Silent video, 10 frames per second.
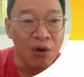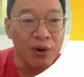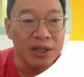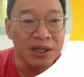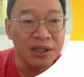
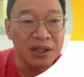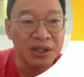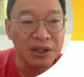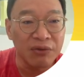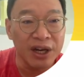
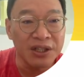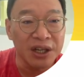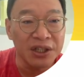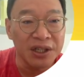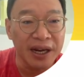
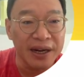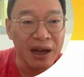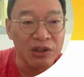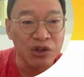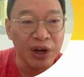researchers can
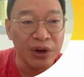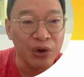now screen